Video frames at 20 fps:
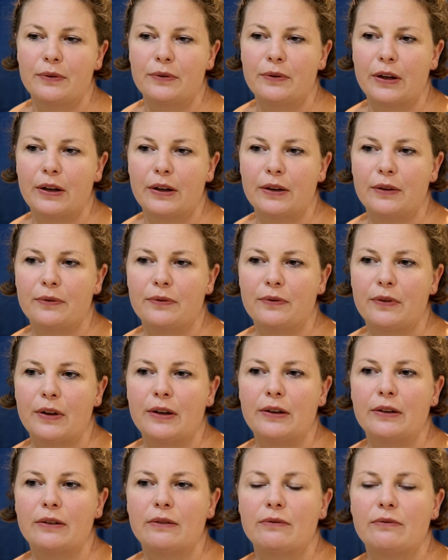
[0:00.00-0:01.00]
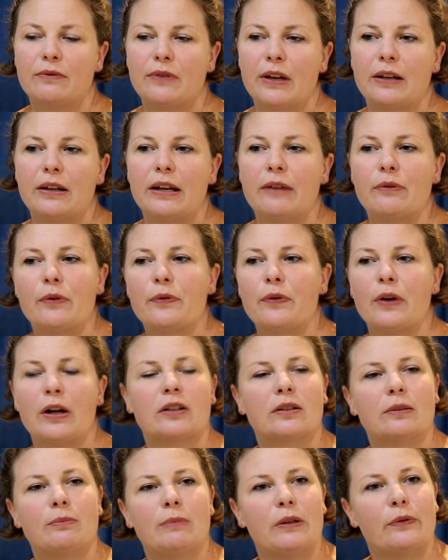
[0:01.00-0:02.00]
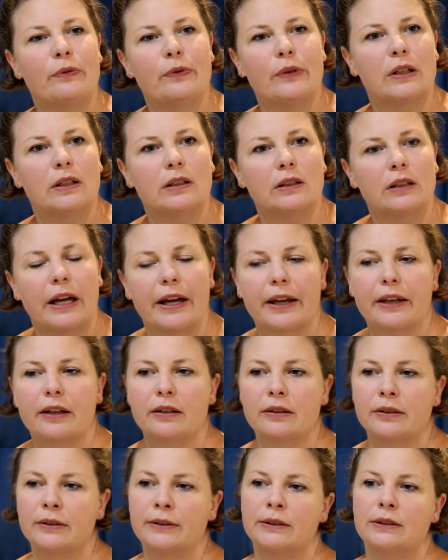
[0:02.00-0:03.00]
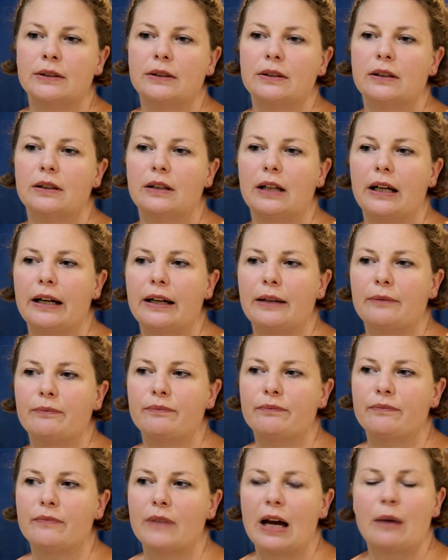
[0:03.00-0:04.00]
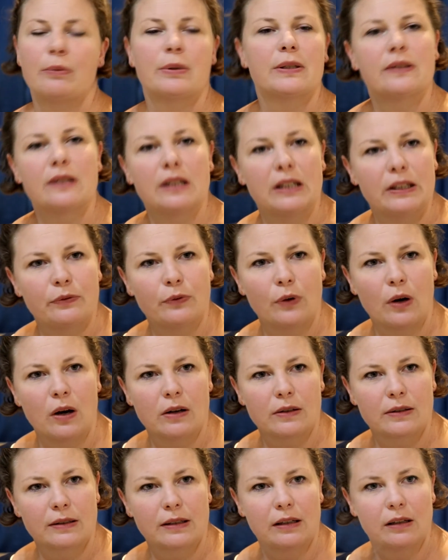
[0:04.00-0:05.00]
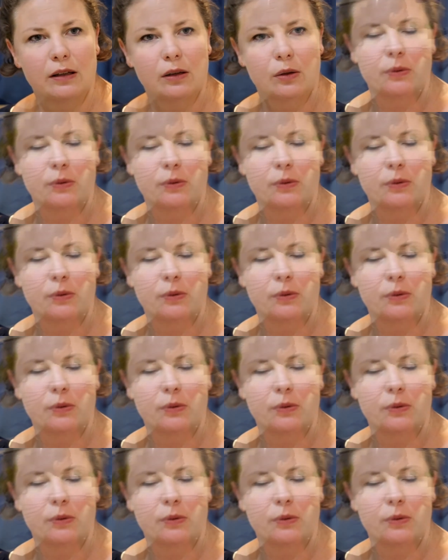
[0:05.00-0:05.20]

They, they, they never felt me feel like um, I was silly for asking a